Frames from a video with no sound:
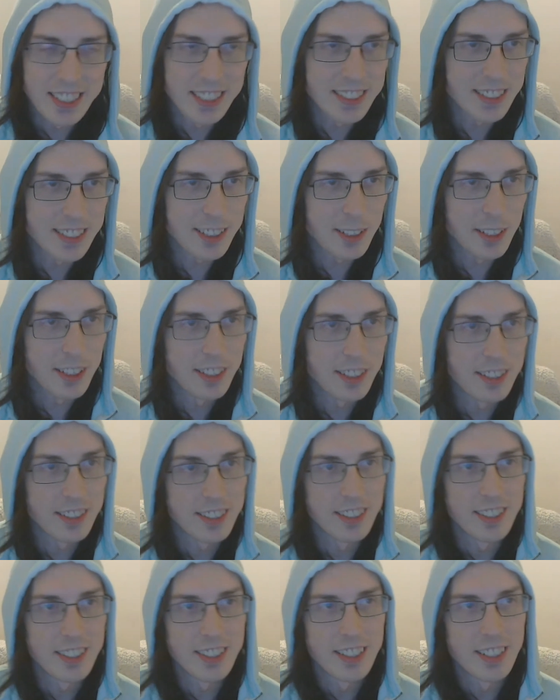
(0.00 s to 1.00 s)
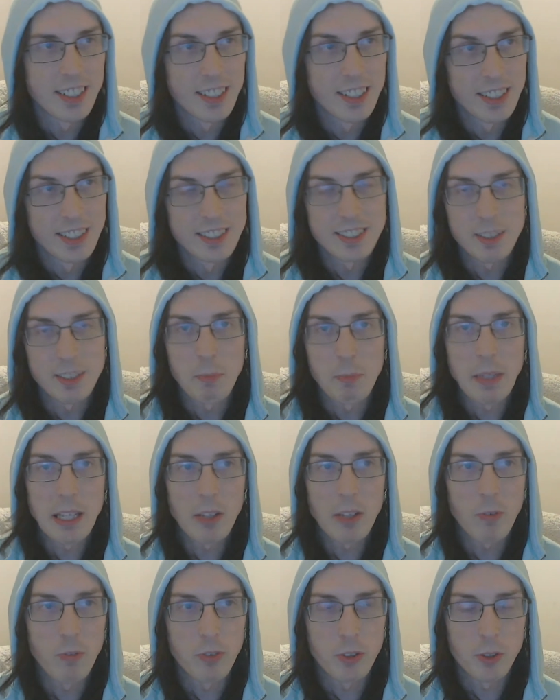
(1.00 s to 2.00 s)
it's a
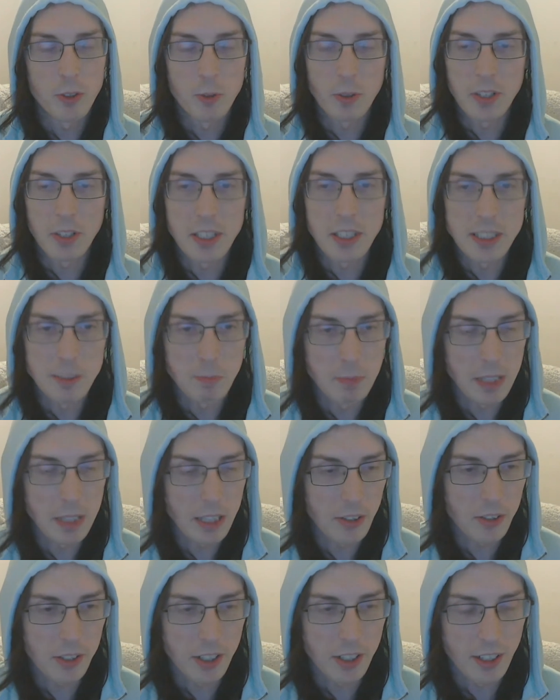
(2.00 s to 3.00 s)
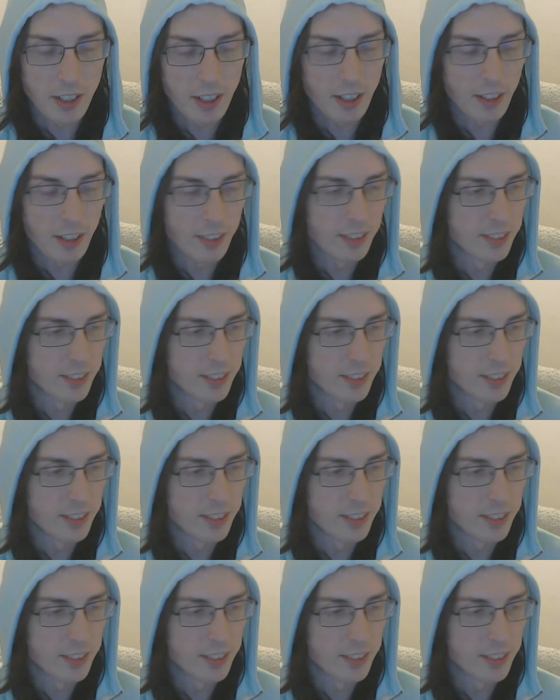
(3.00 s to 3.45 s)
mouthful with this mouth guard.